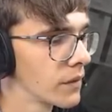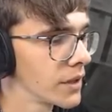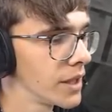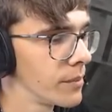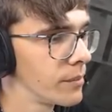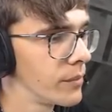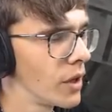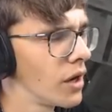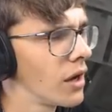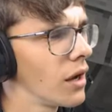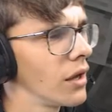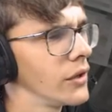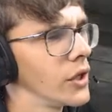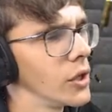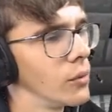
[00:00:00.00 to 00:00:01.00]
Yep. Oh
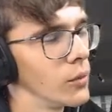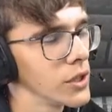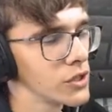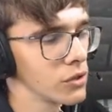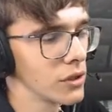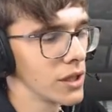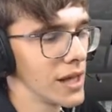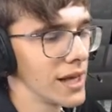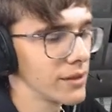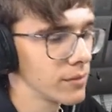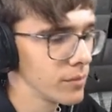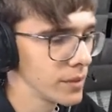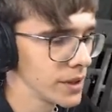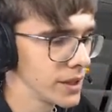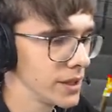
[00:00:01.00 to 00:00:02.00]
no, we should let him
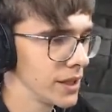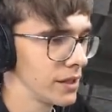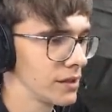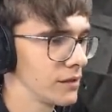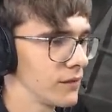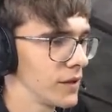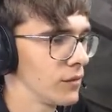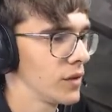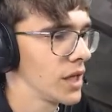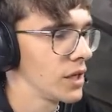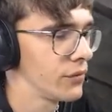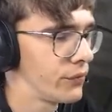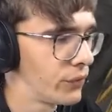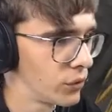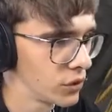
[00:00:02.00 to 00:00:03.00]
be, and then when we have
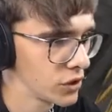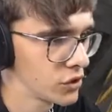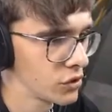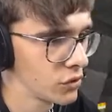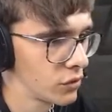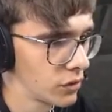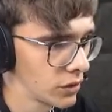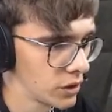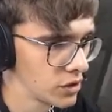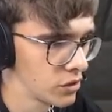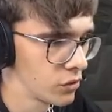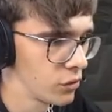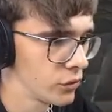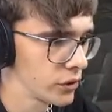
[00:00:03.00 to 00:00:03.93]
fortune or on a